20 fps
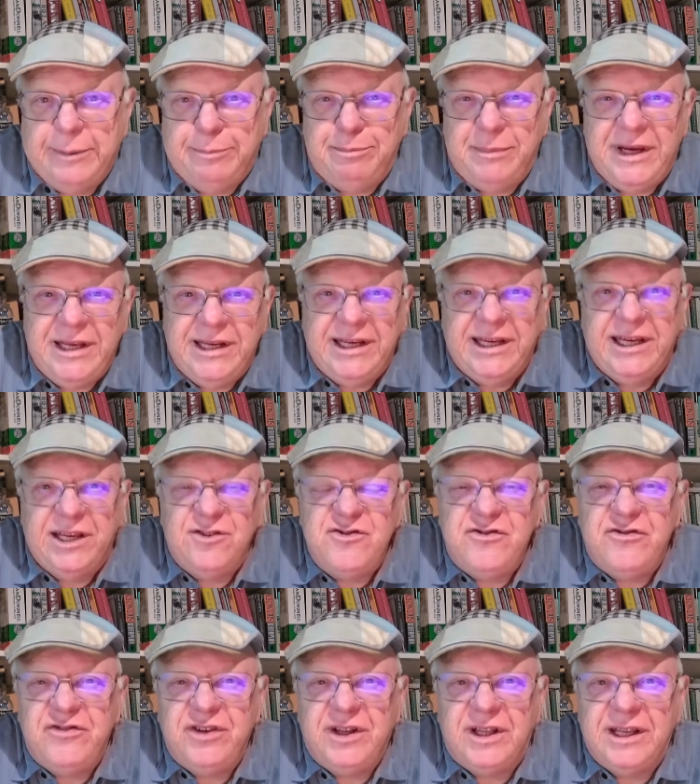meeting in
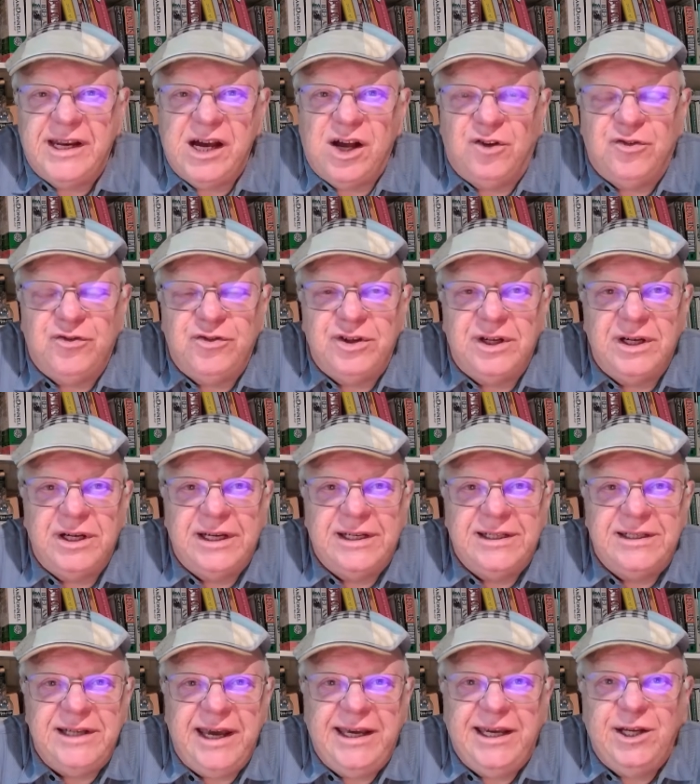Philadelphia
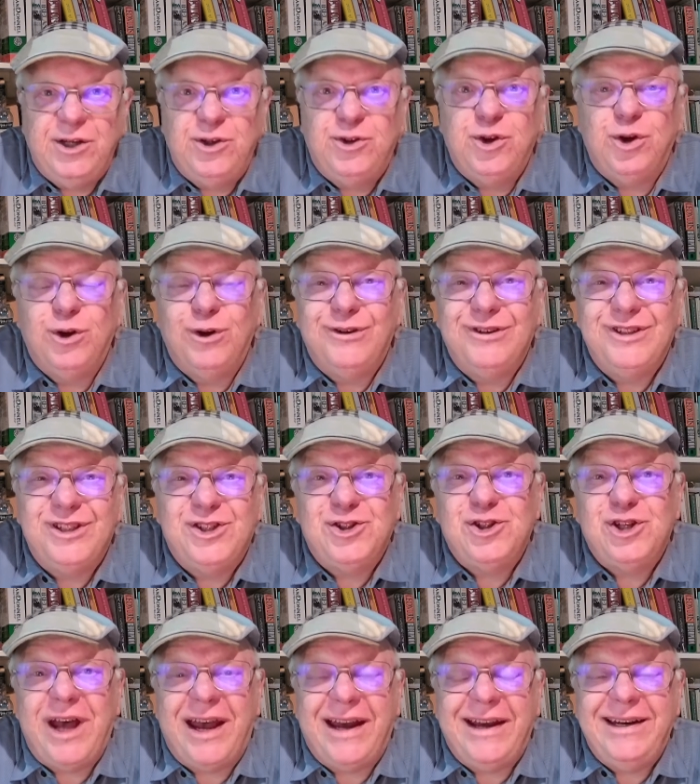and taking turns
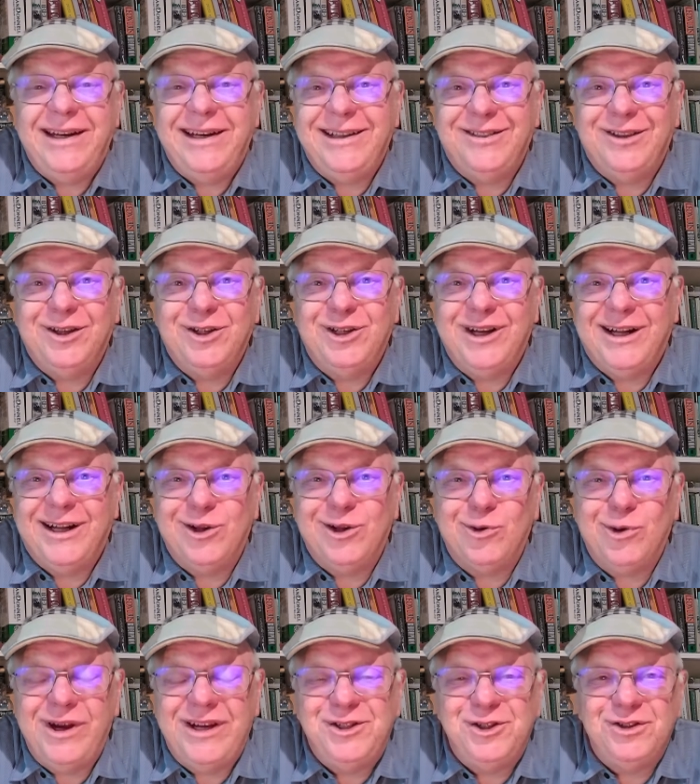signing the
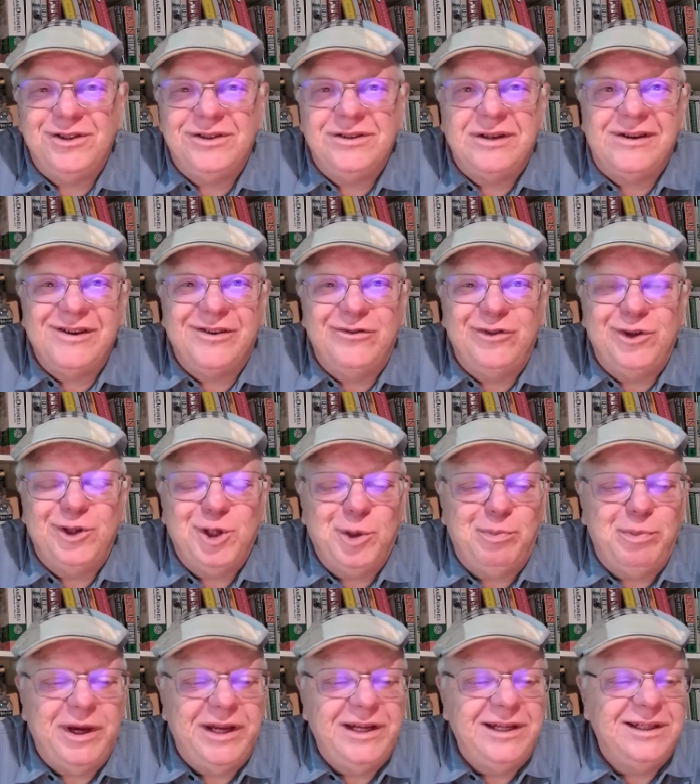Declaration of
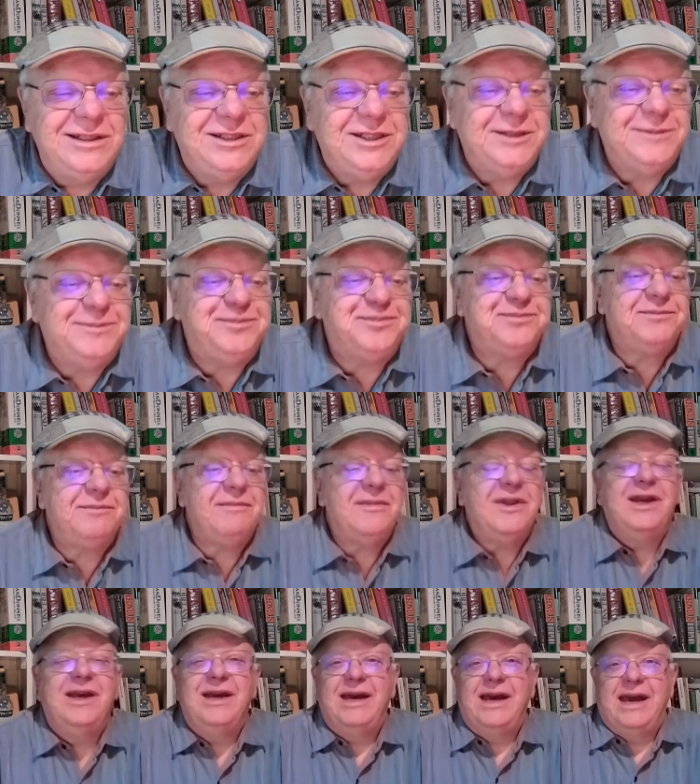Independence.
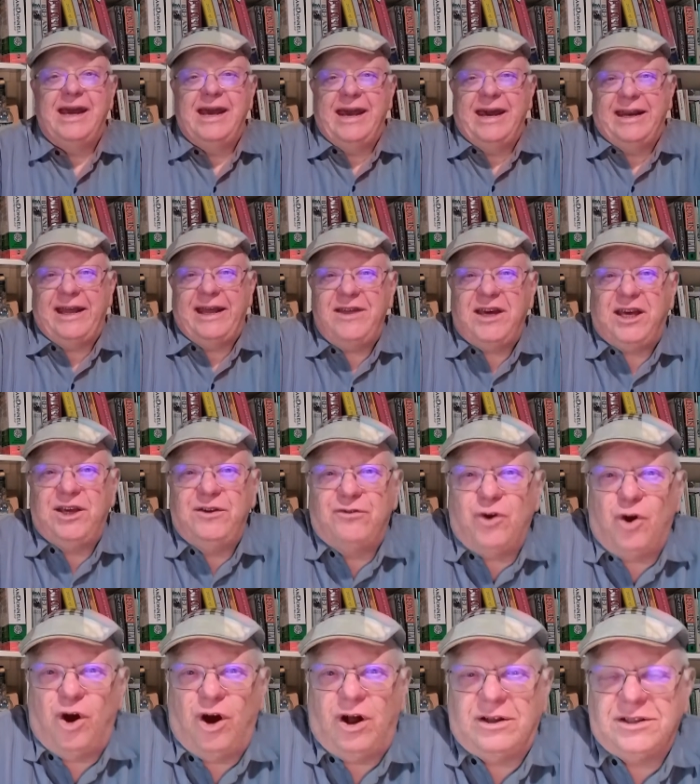And I think
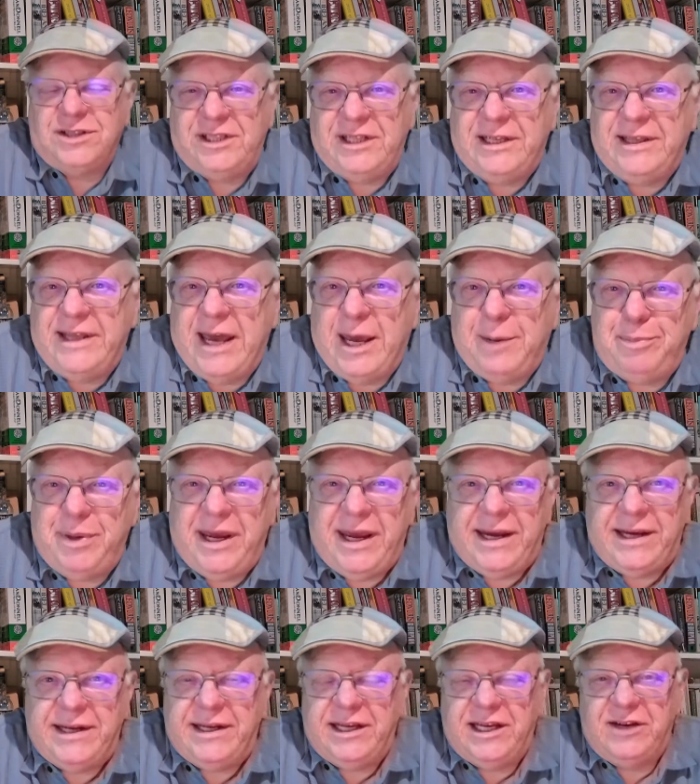you've all seen that
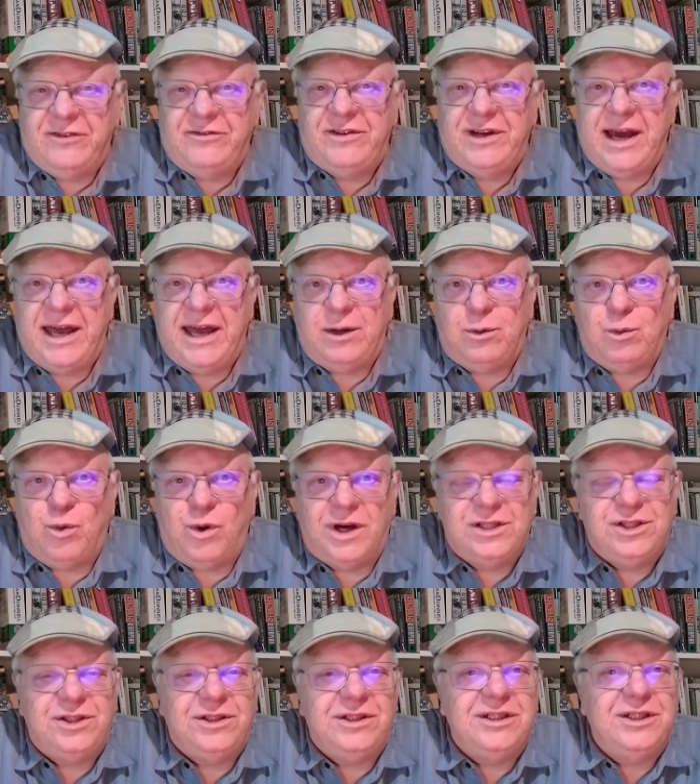painting. If not in
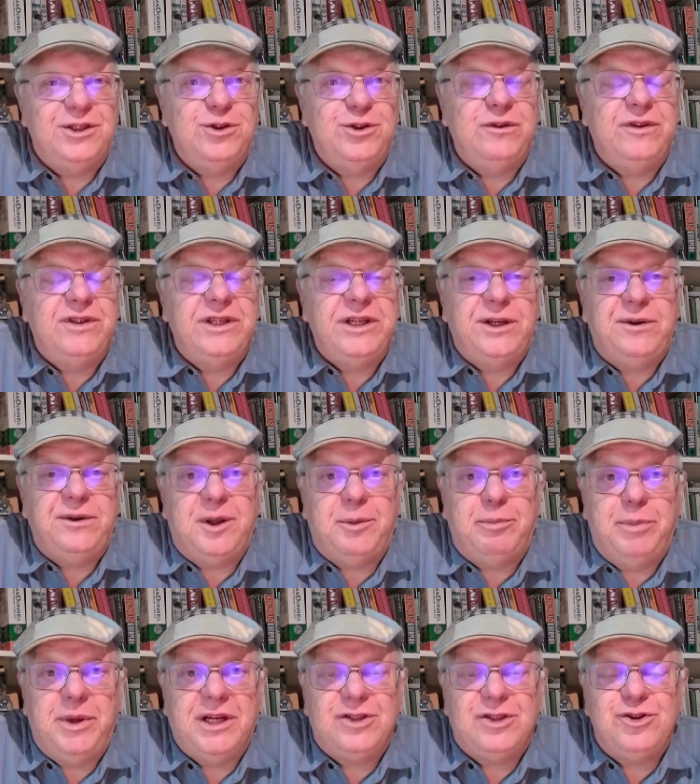Washington, you've seen
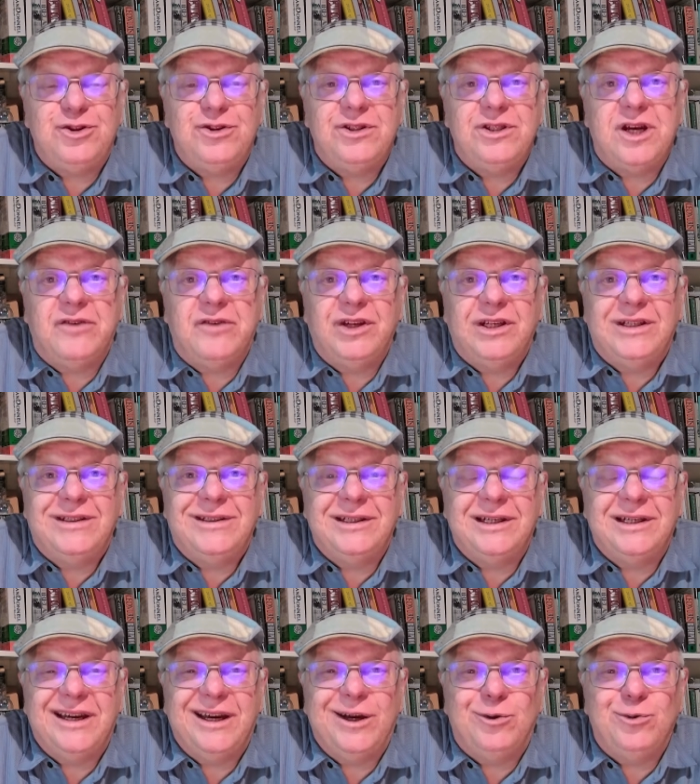depictions of it
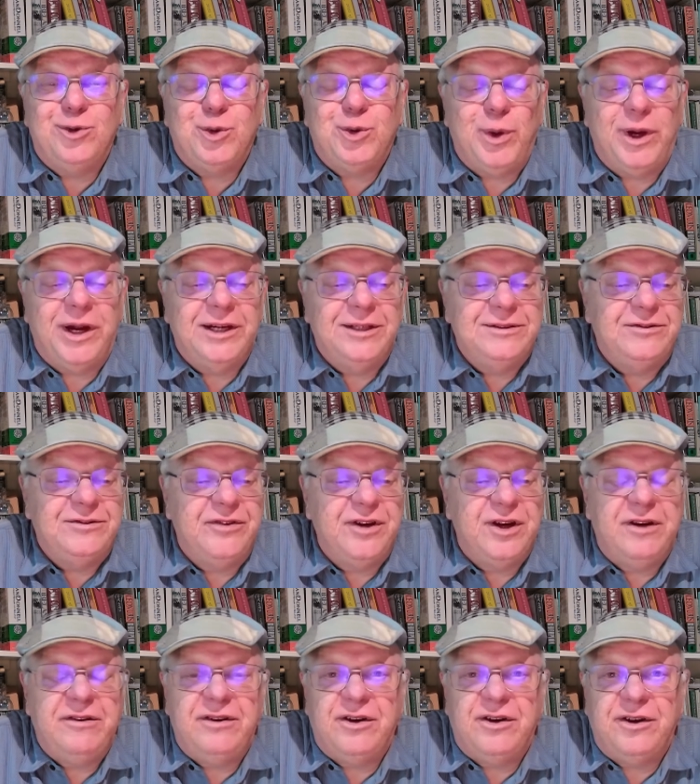elsewhere.
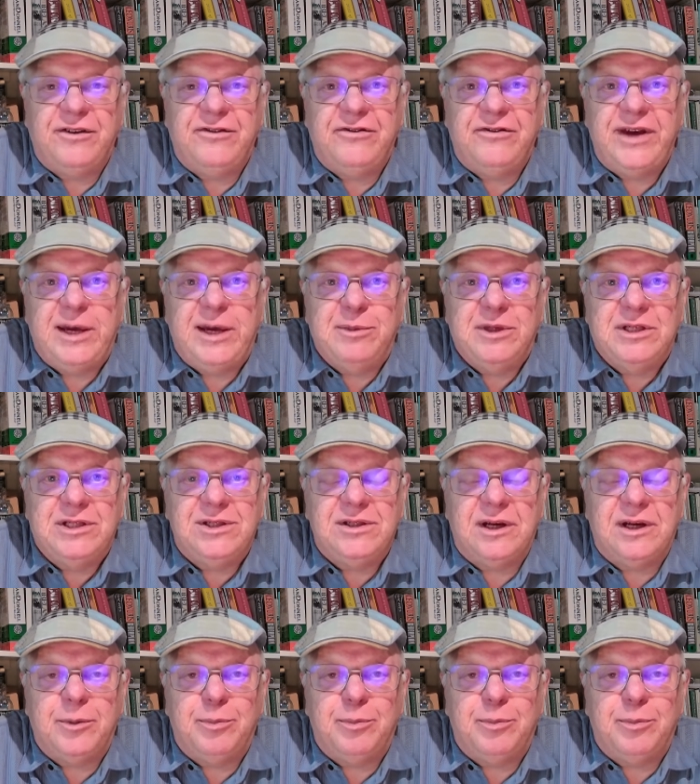Very, very famous